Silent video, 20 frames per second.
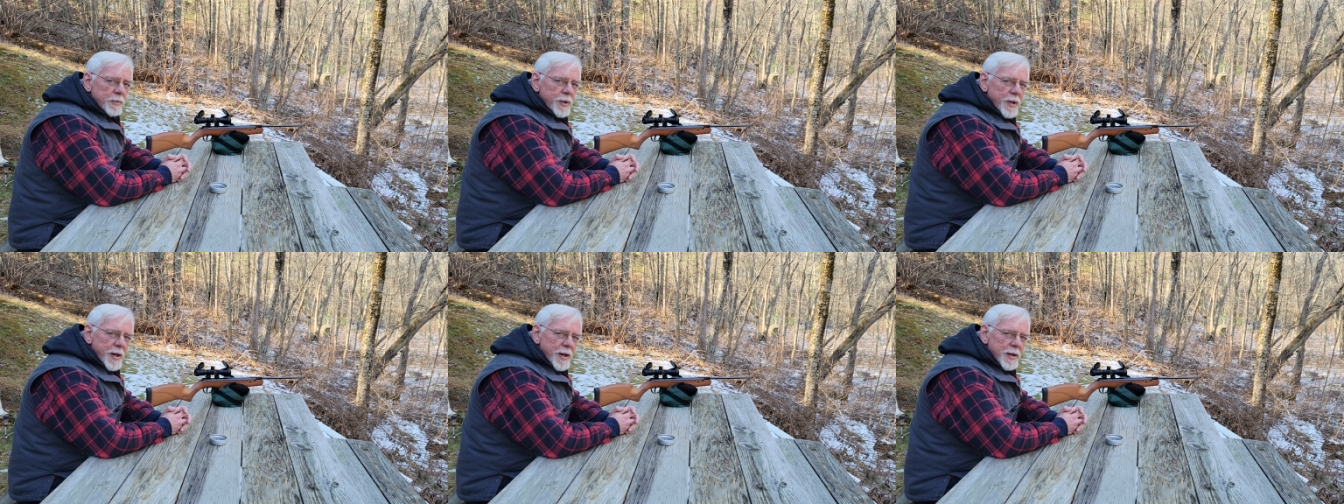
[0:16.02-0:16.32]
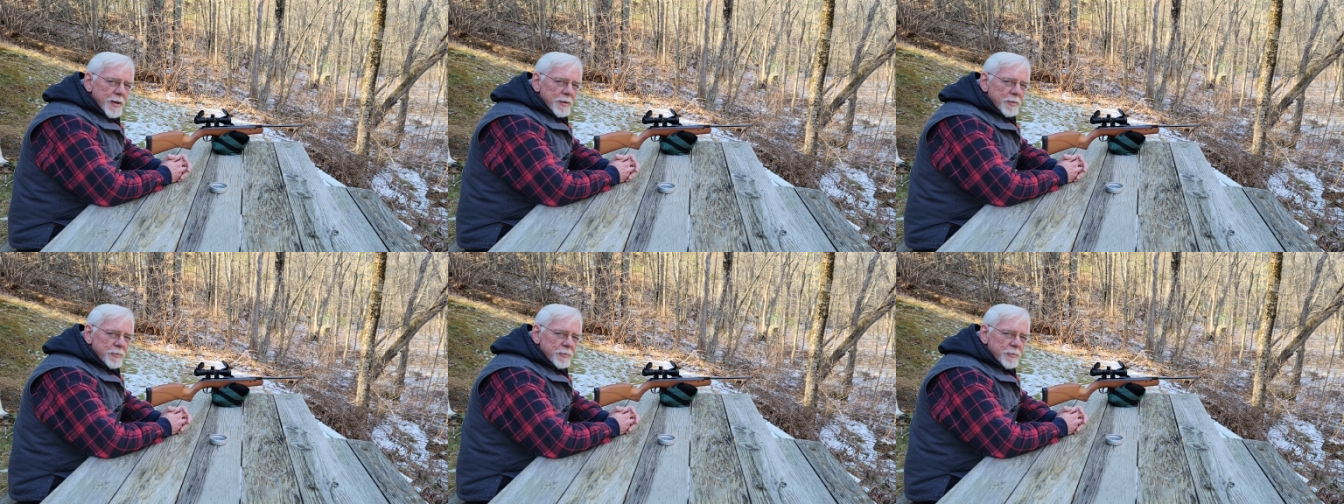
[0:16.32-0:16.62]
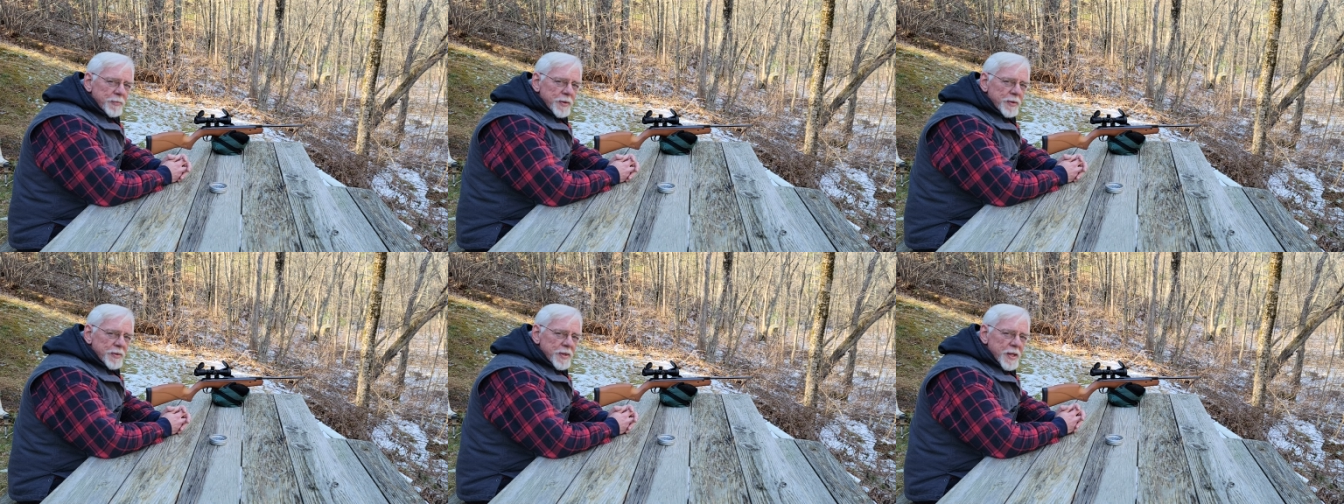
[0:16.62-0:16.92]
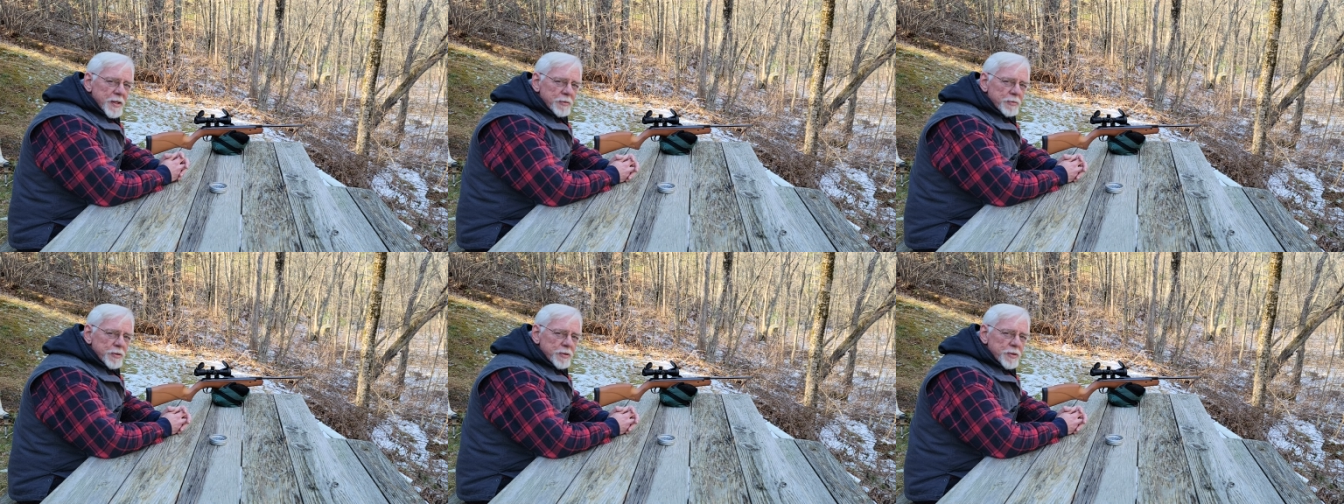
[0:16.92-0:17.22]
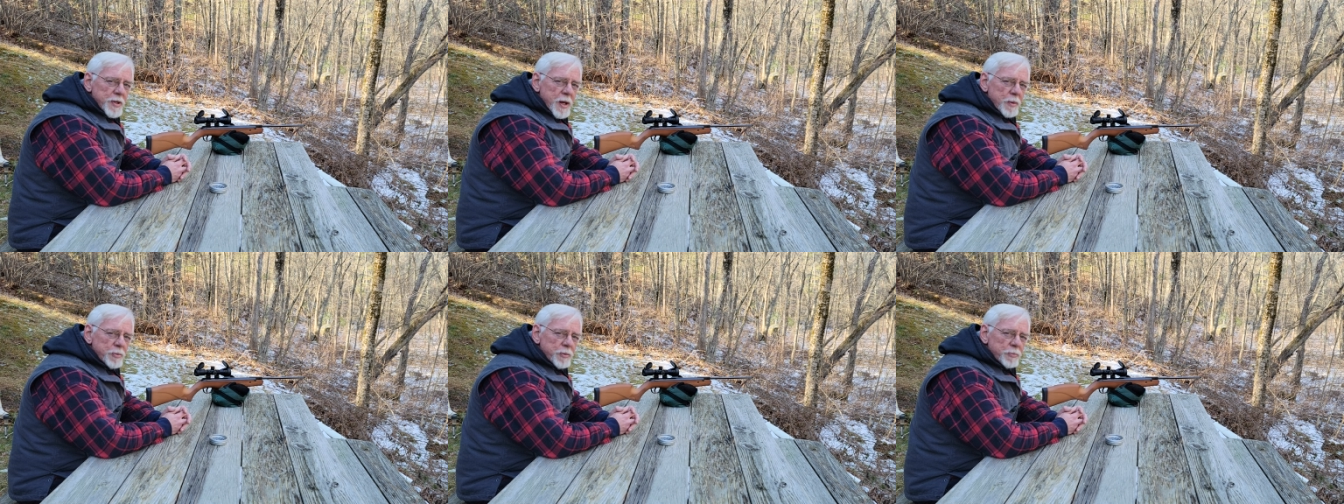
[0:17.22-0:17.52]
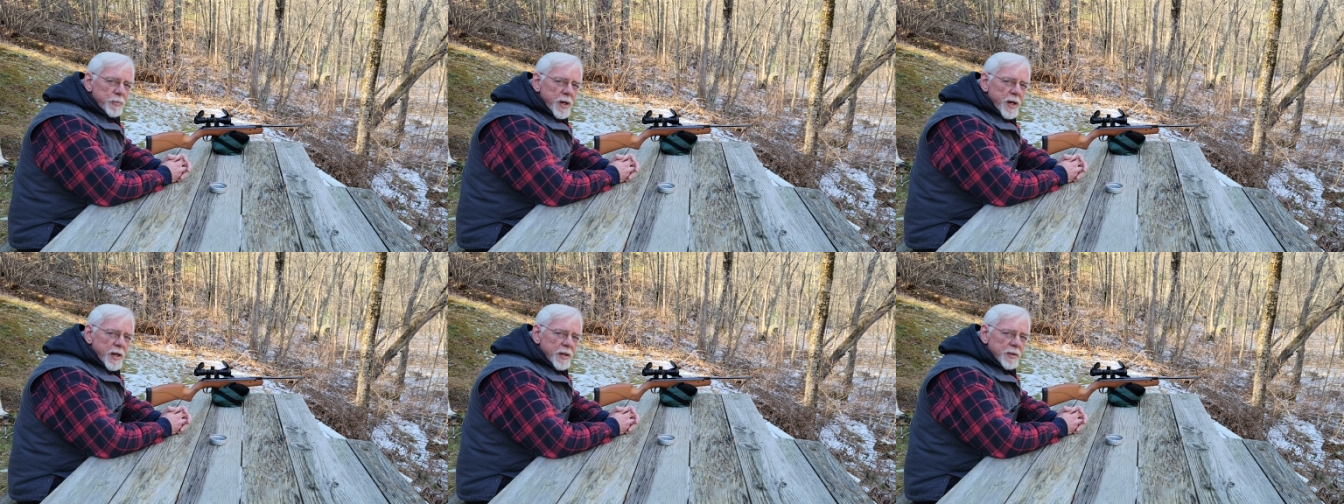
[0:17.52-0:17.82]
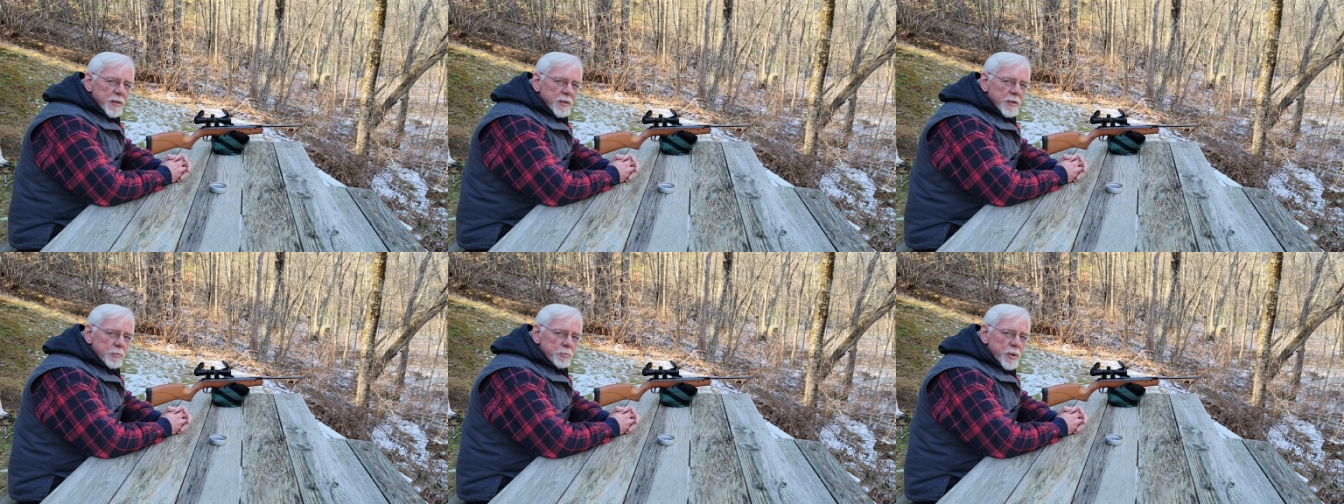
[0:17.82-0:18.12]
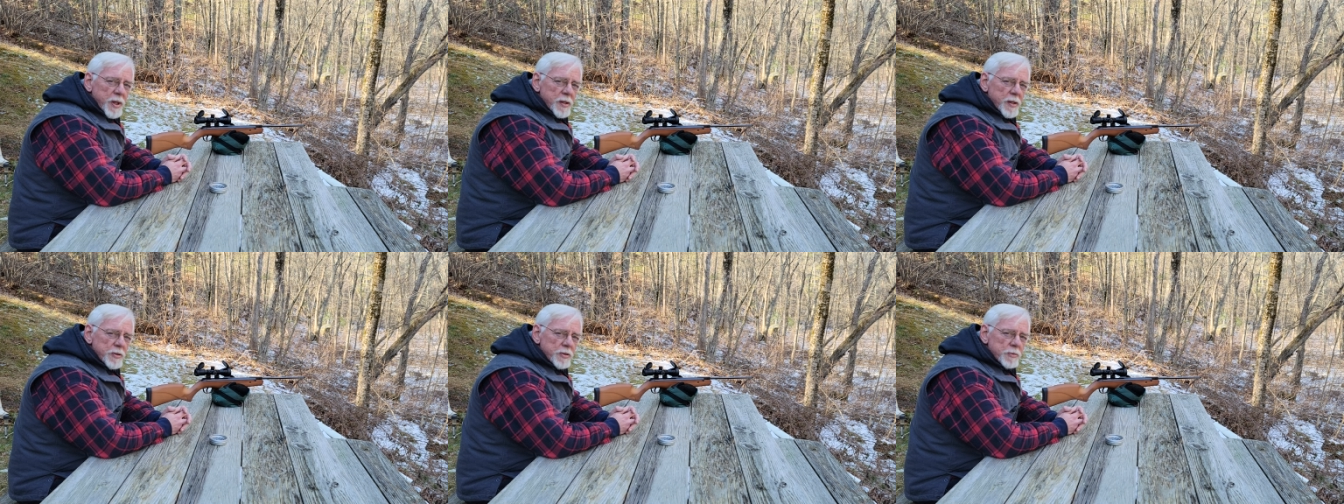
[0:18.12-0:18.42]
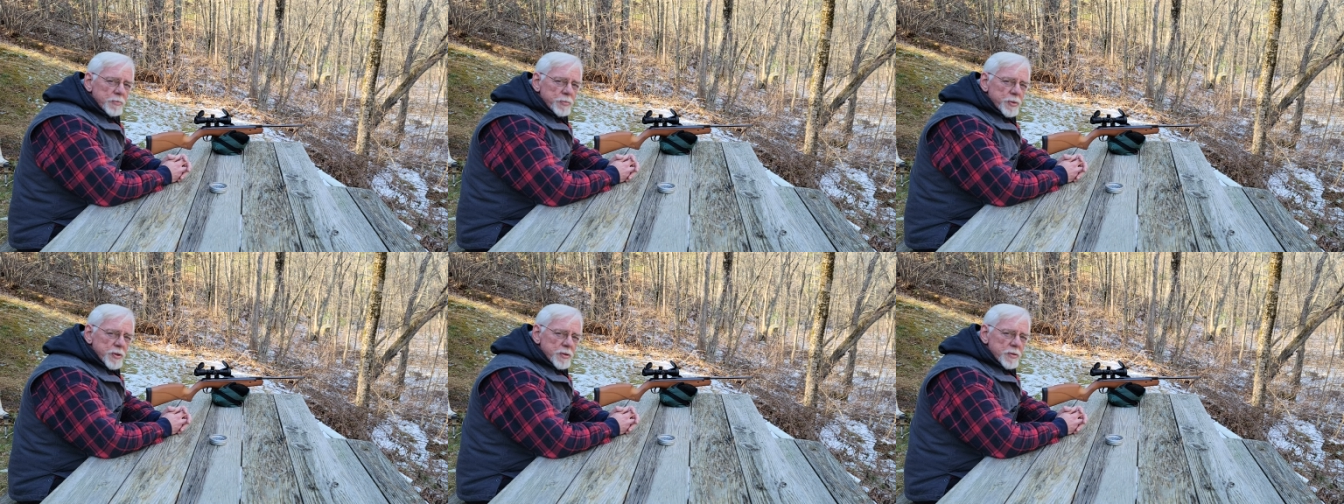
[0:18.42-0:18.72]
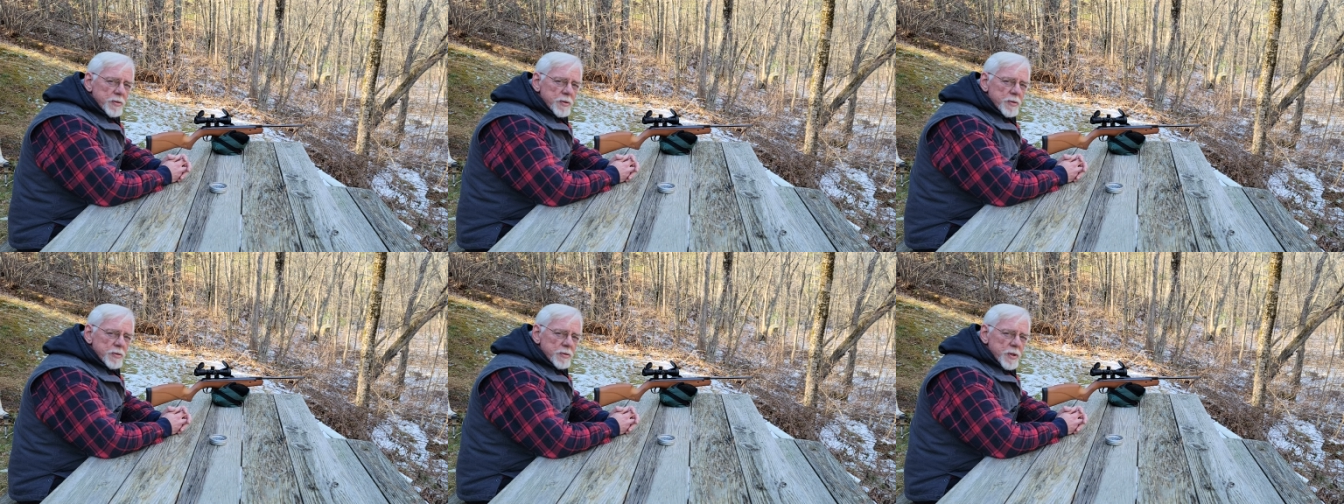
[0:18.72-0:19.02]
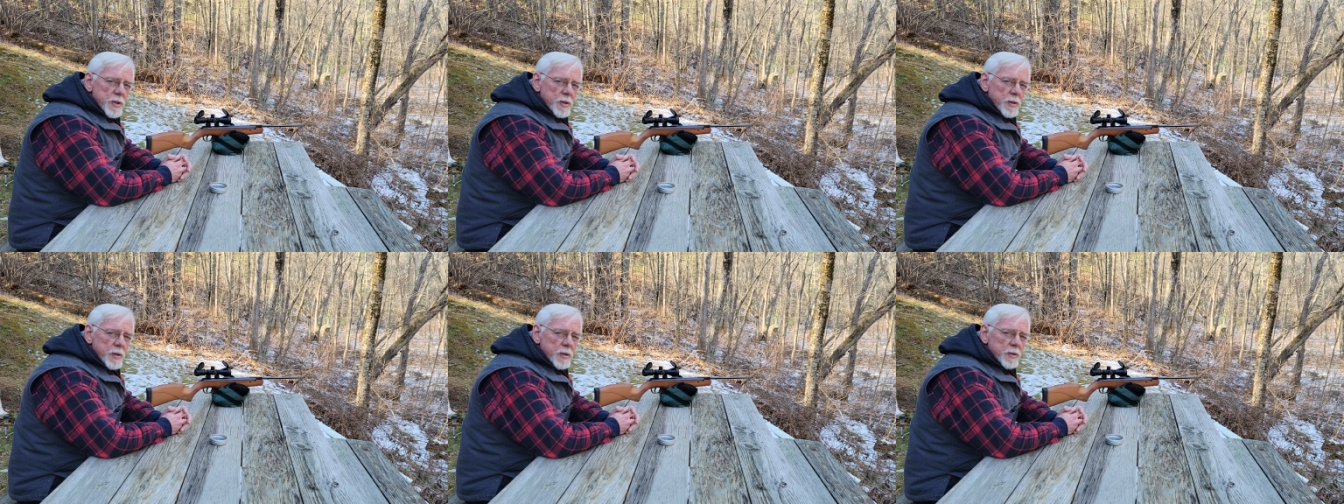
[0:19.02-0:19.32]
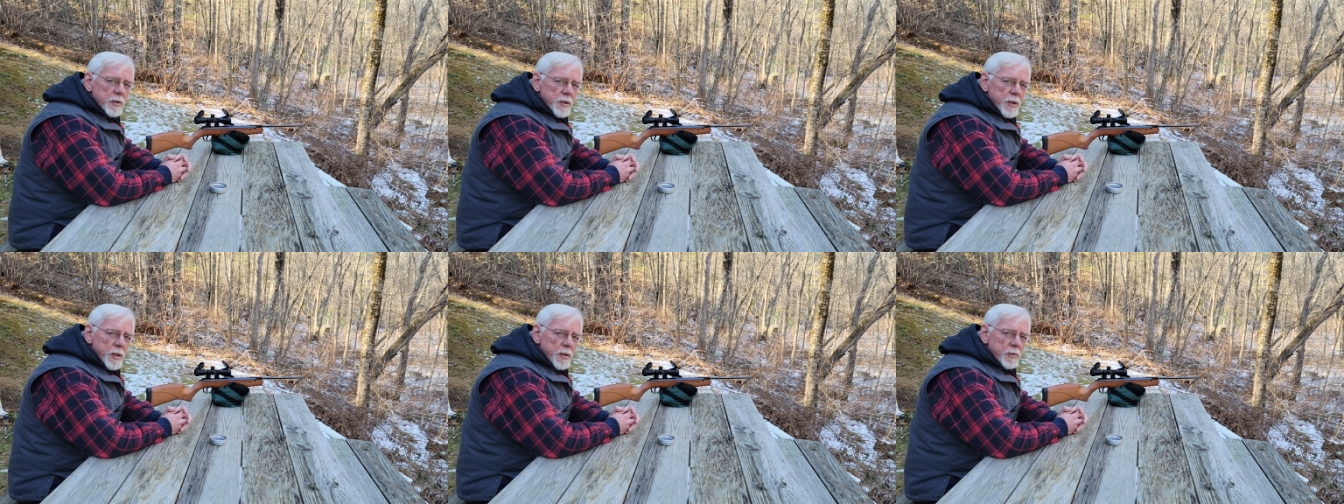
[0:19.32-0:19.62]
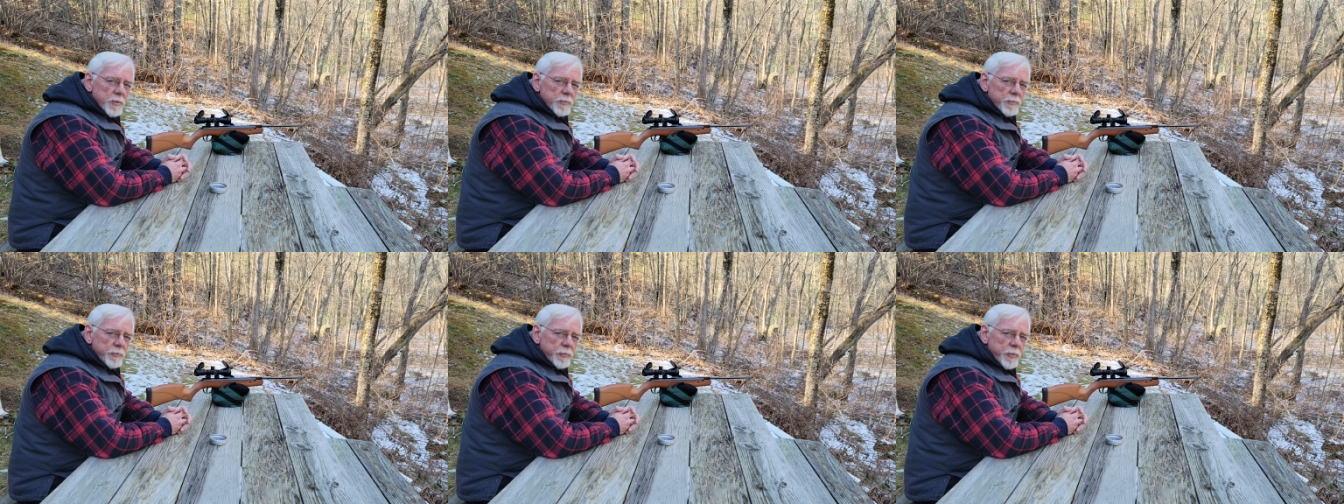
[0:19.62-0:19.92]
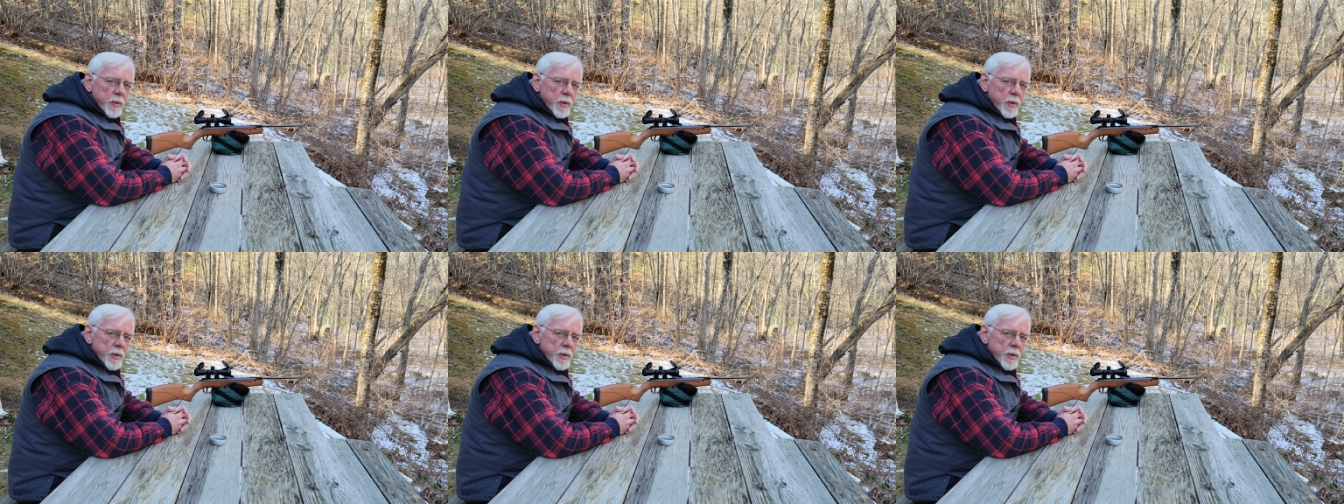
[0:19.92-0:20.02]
Well, hi, and thanks for stopping by to the Pellets and Pistons Airgun channel.